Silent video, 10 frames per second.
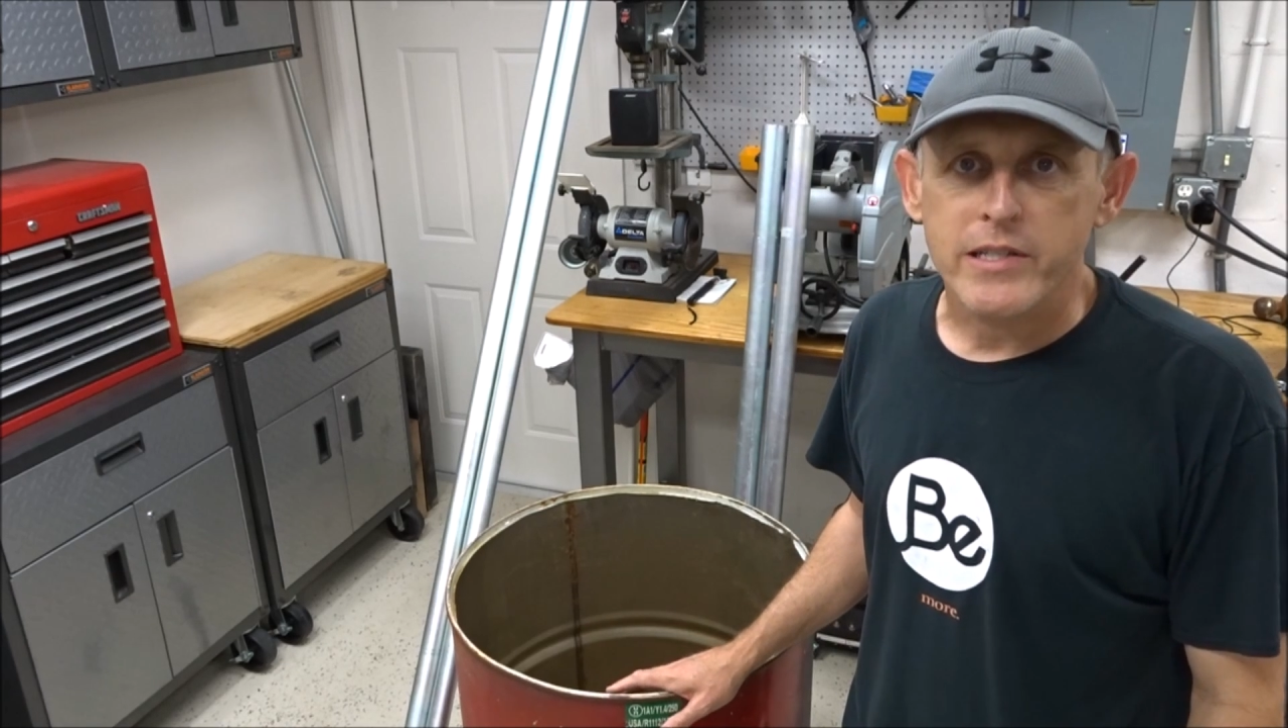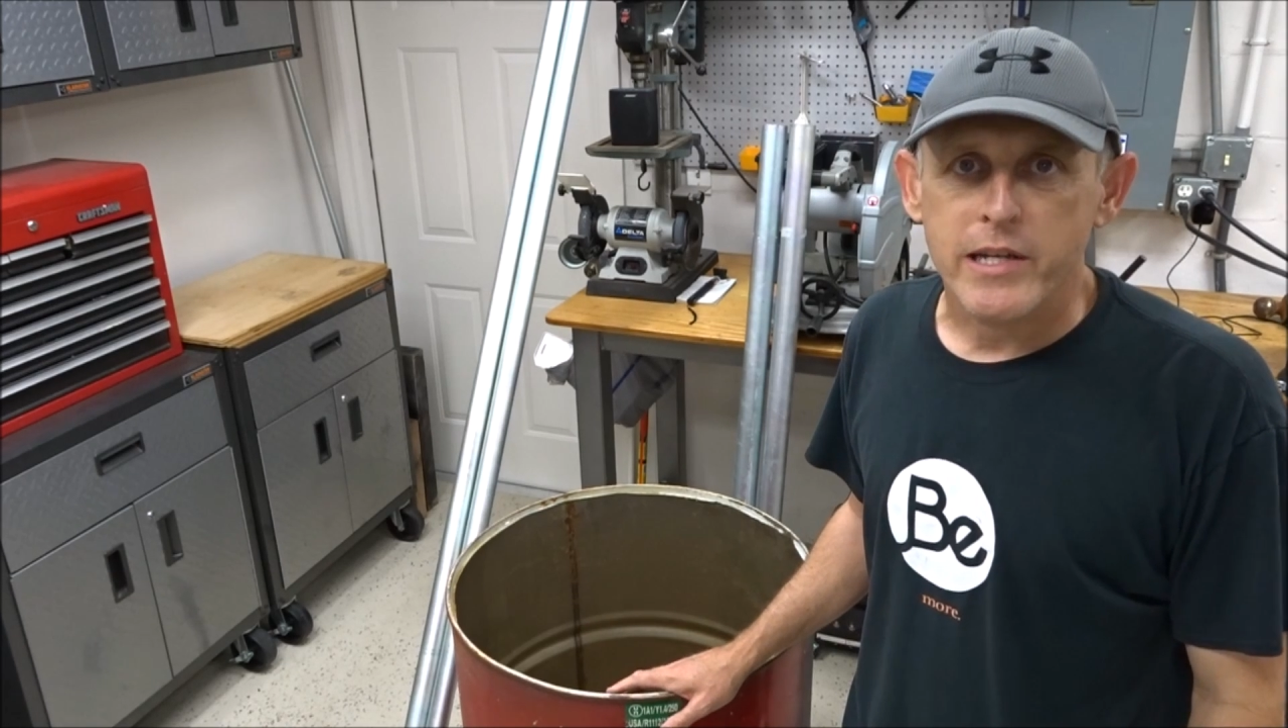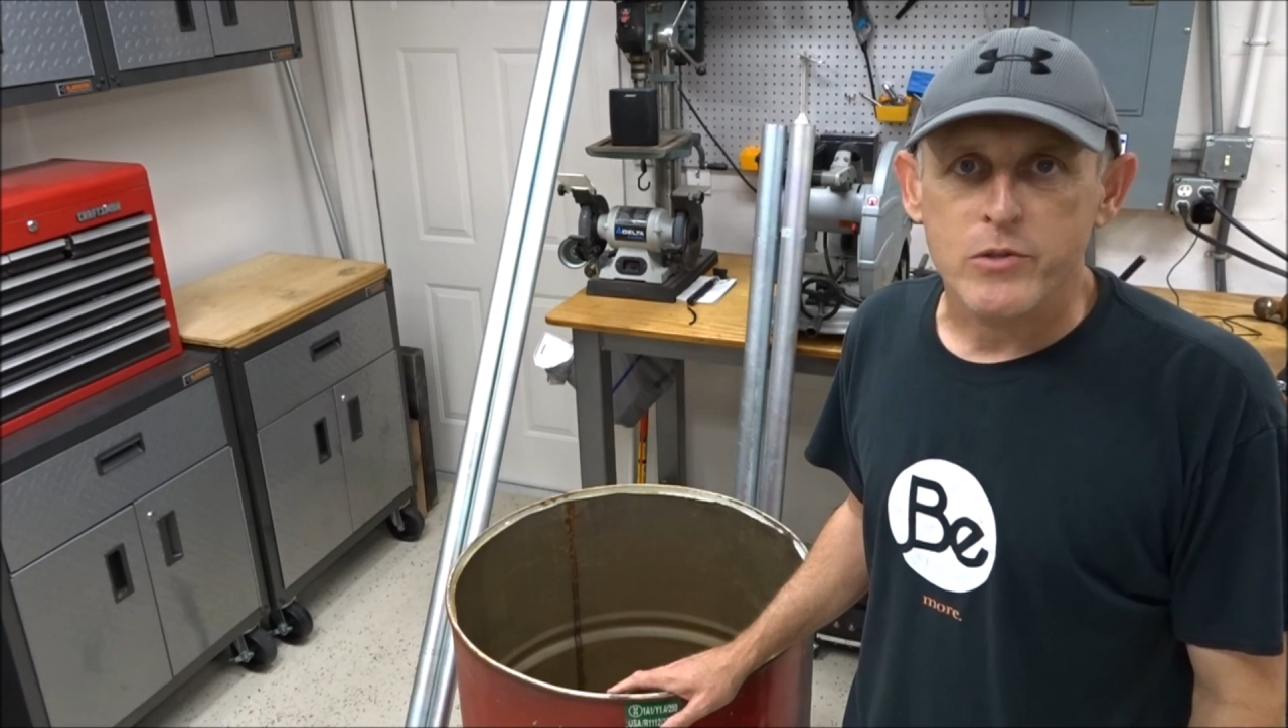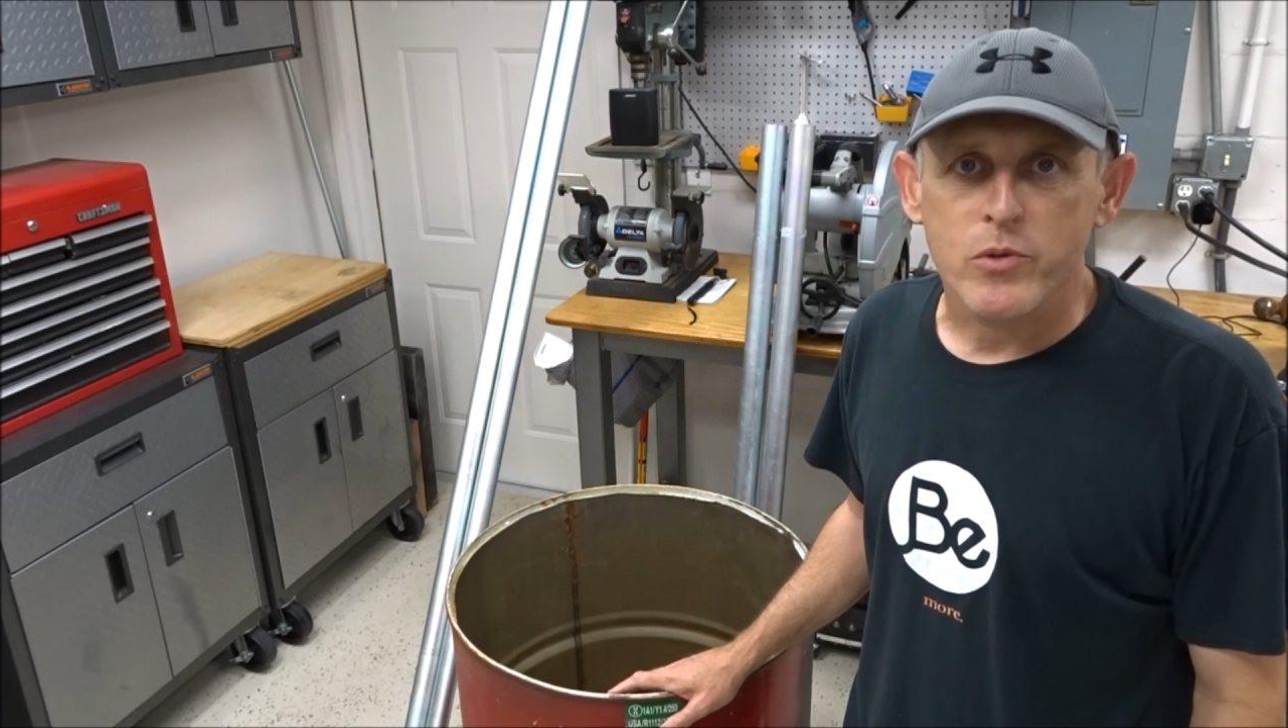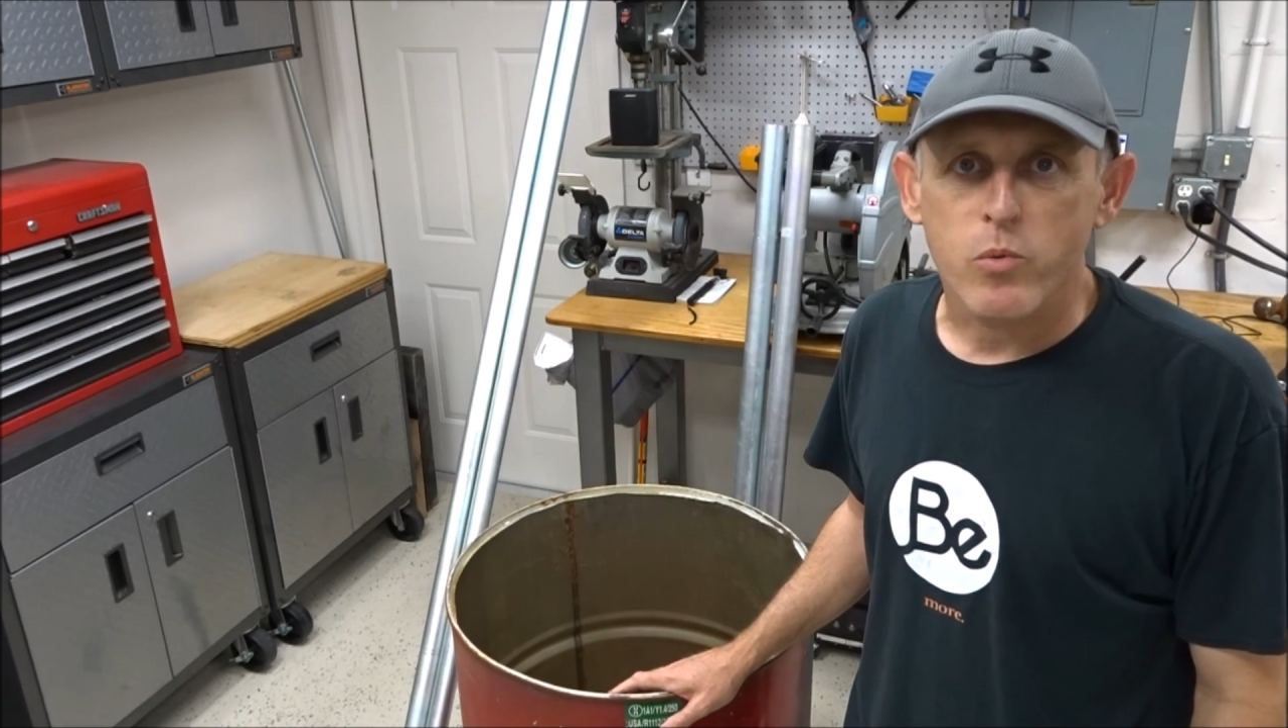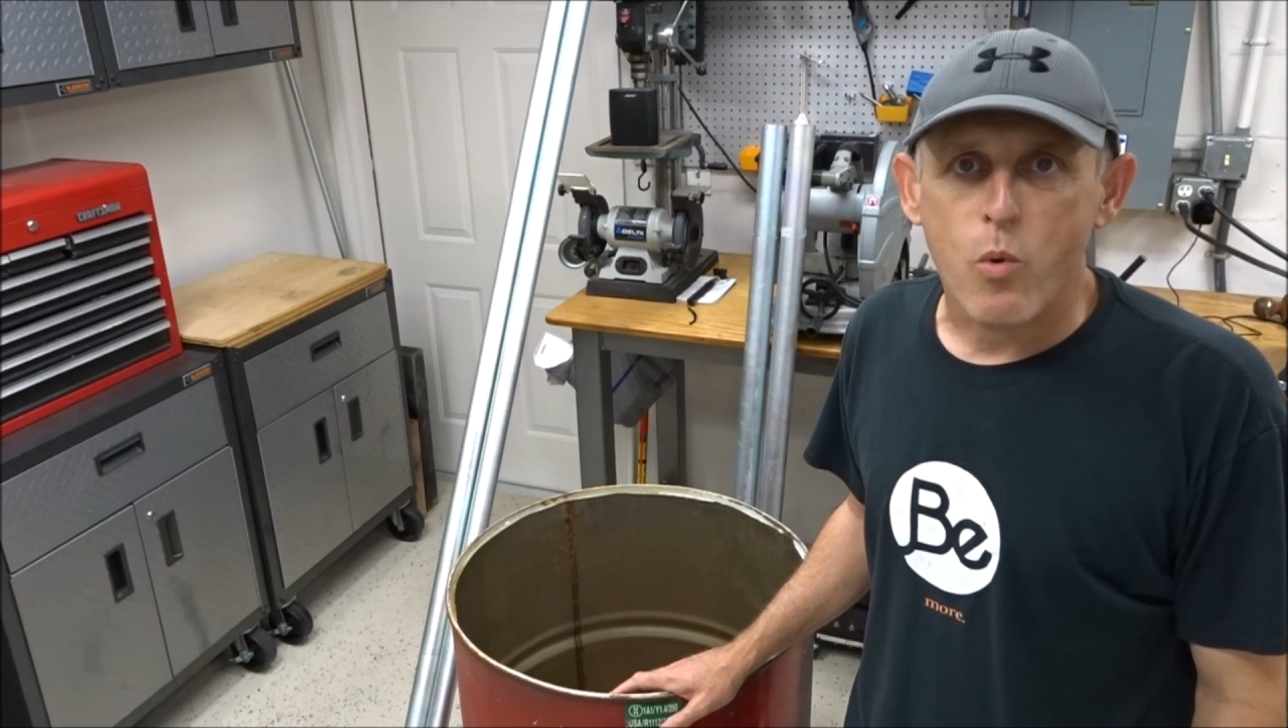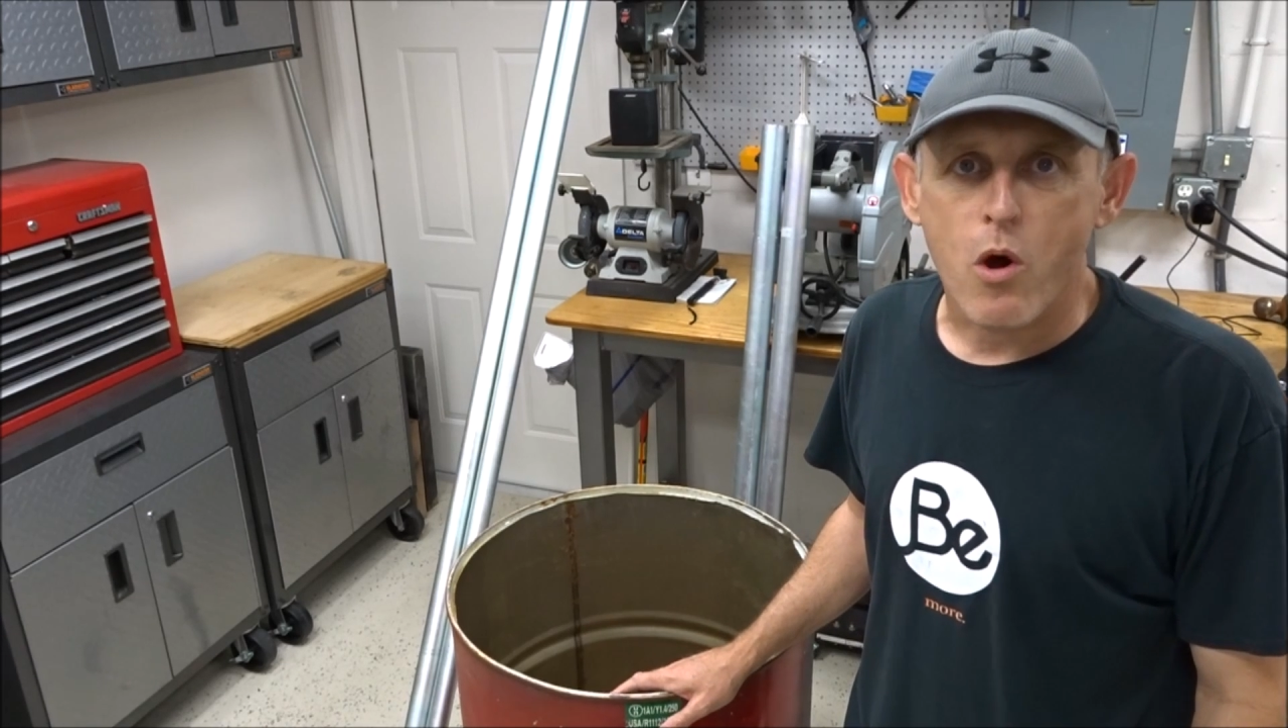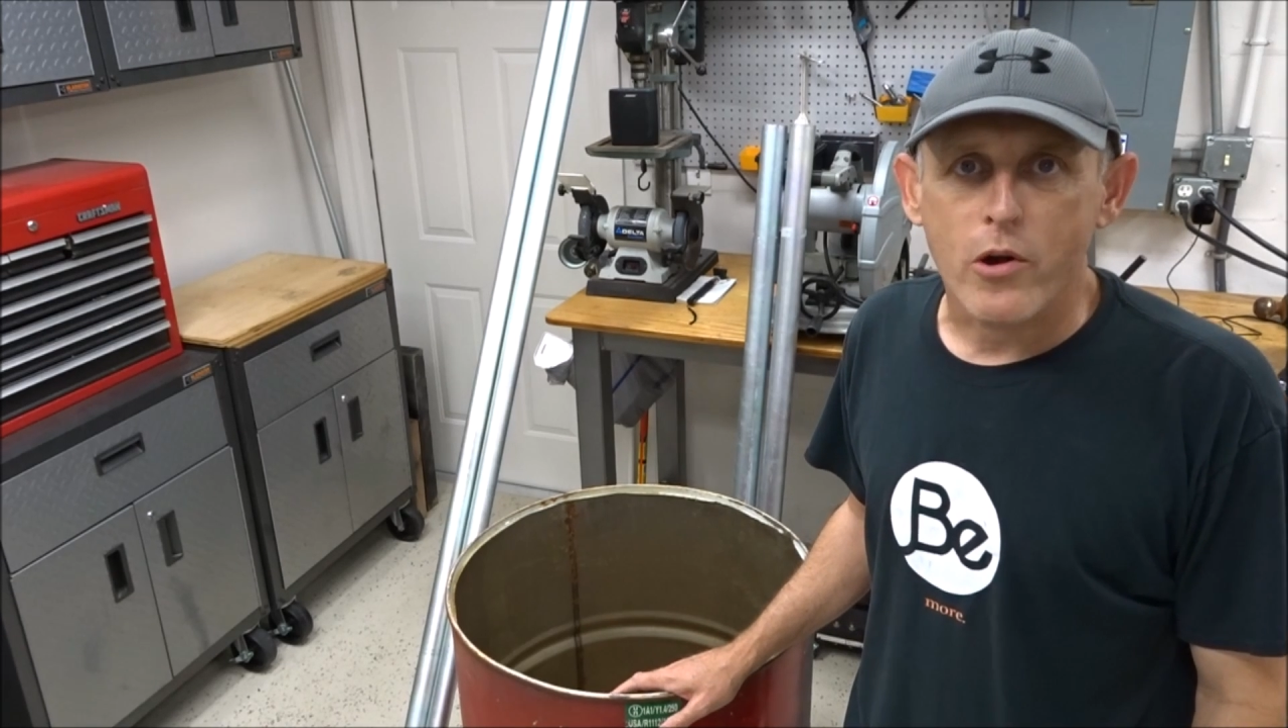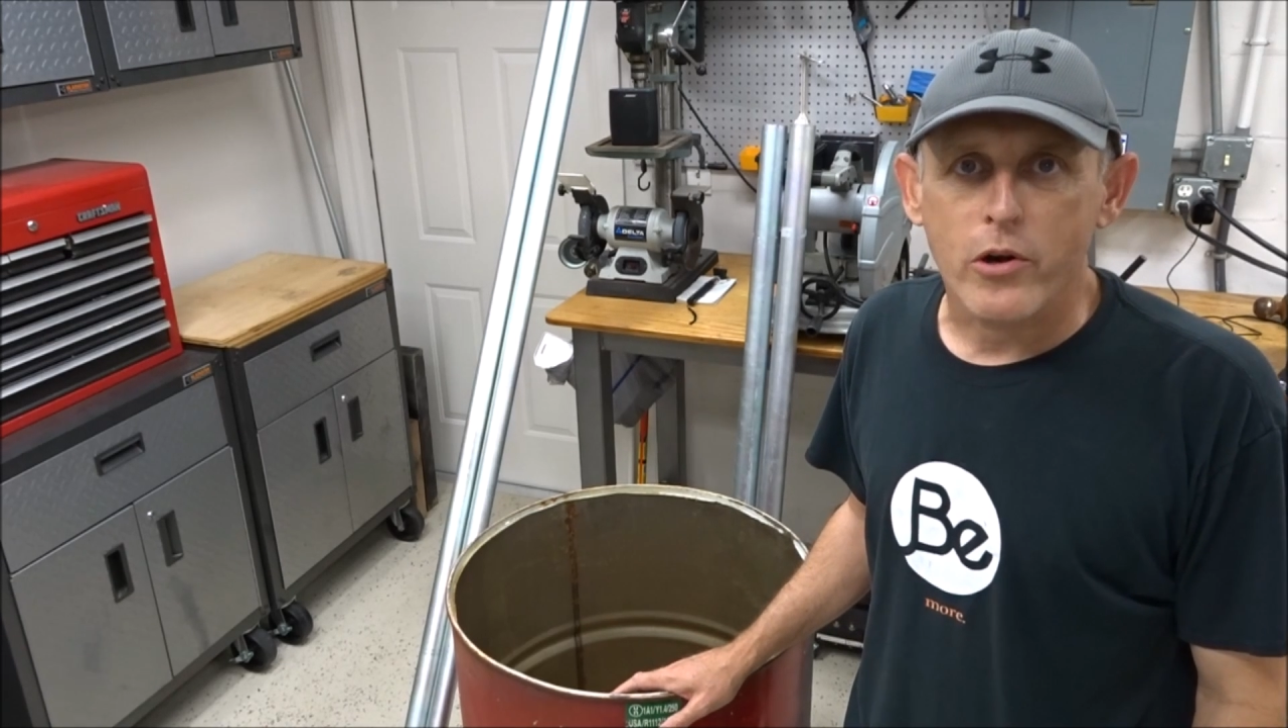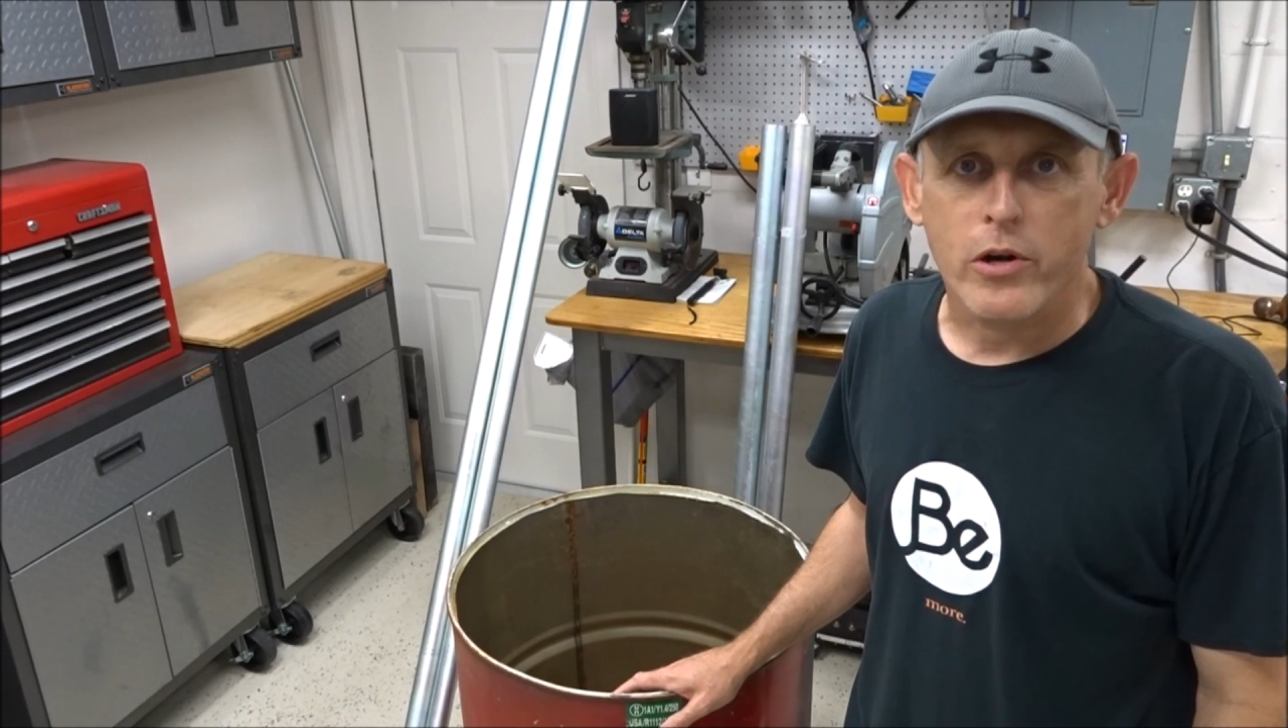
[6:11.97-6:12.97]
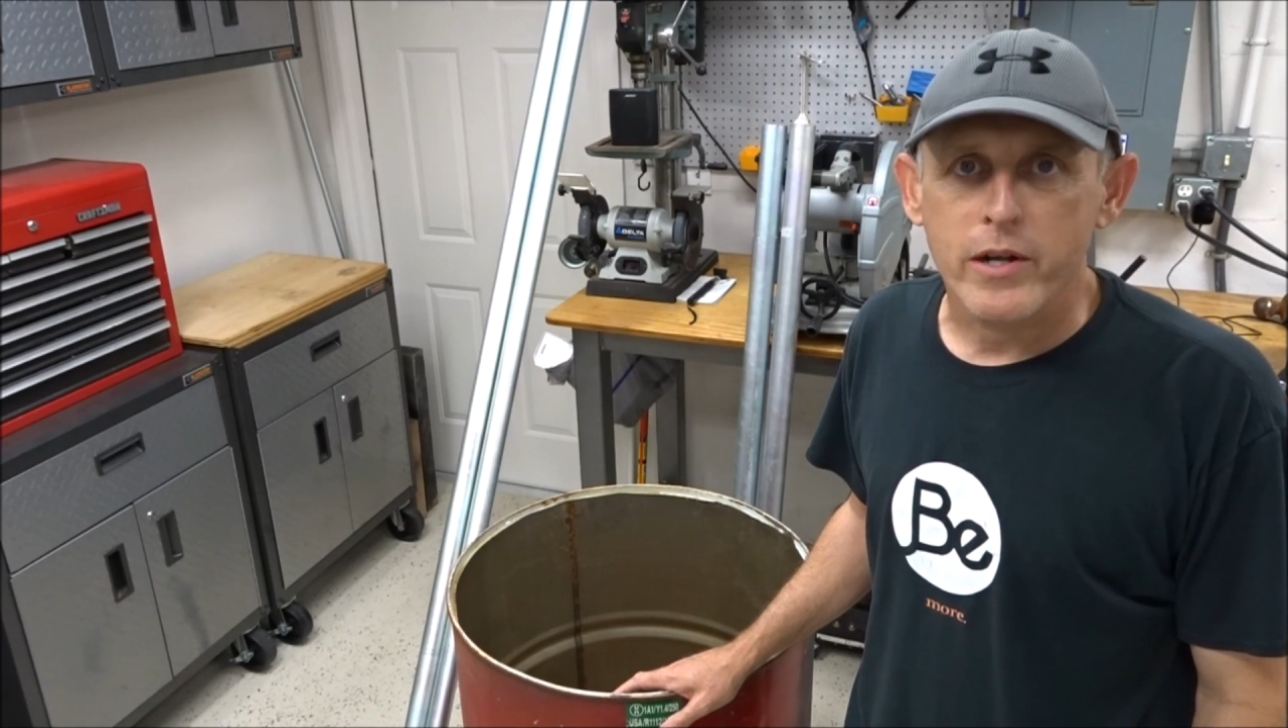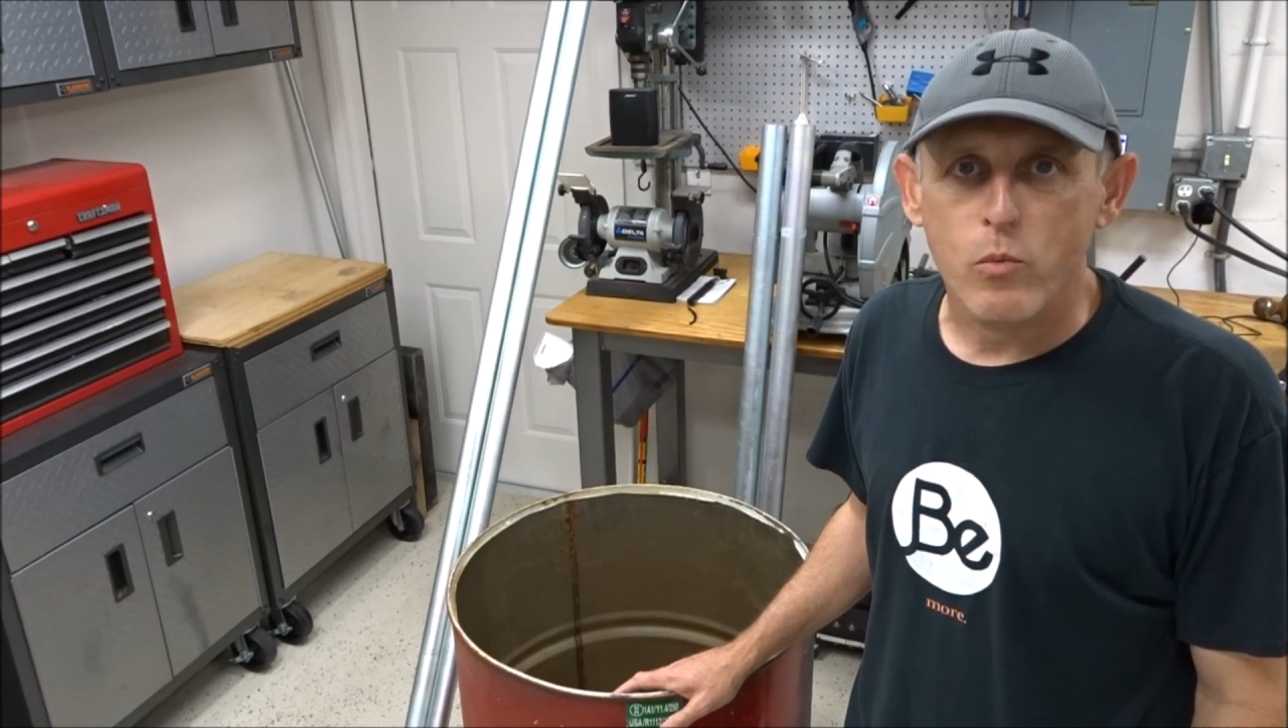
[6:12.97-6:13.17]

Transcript: things with water,